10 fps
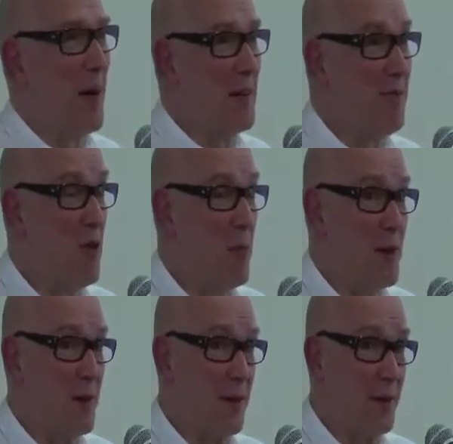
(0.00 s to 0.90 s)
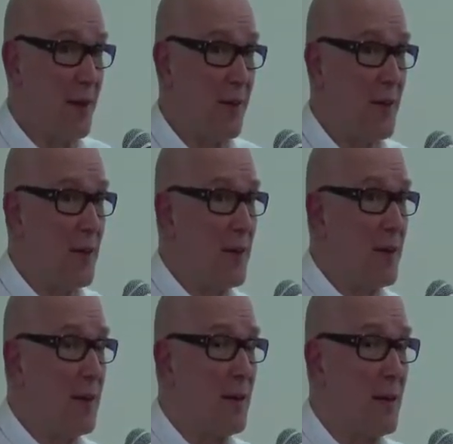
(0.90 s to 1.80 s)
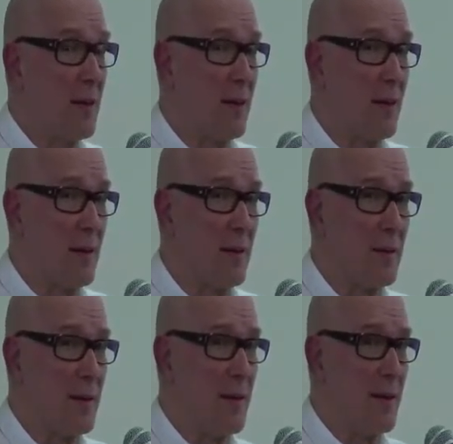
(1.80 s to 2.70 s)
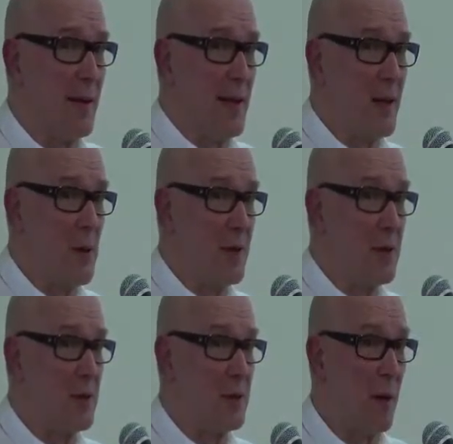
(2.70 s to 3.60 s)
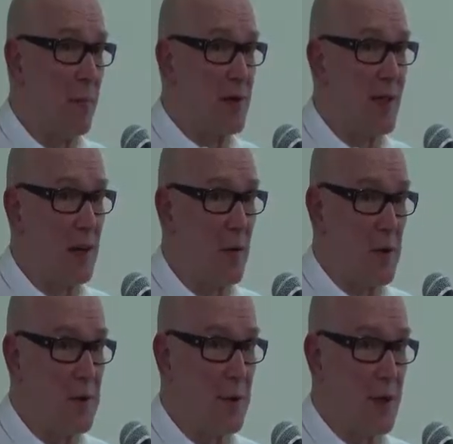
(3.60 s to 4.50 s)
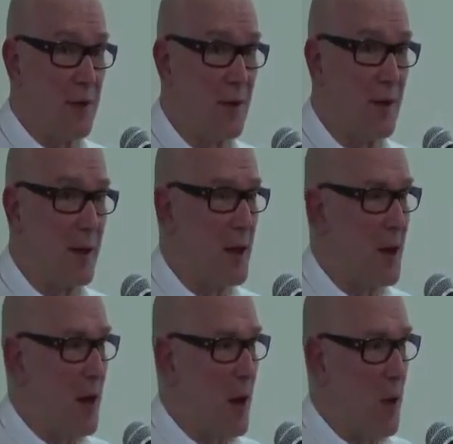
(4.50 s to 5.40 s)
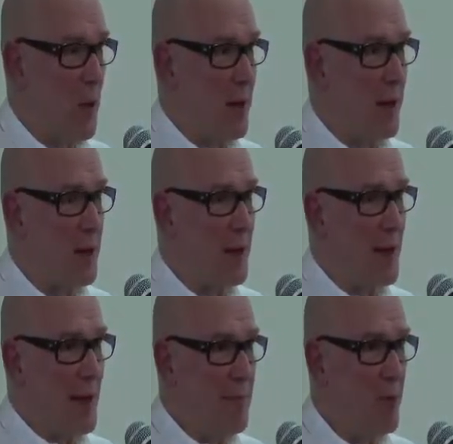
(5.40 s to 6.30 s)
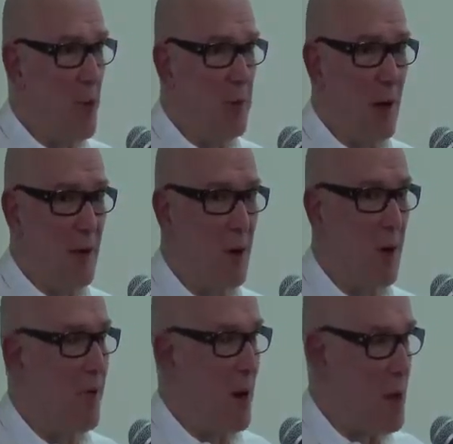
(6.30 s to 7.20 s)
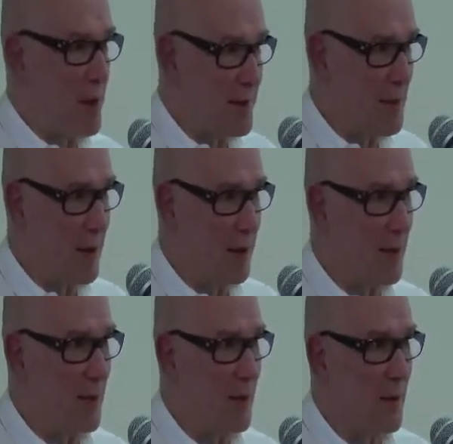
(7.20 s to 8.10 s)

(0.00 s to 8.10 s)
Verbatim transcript: about information, yes. Uh, increasing the, the, sample size of the studies, we can improve the level of our estimates,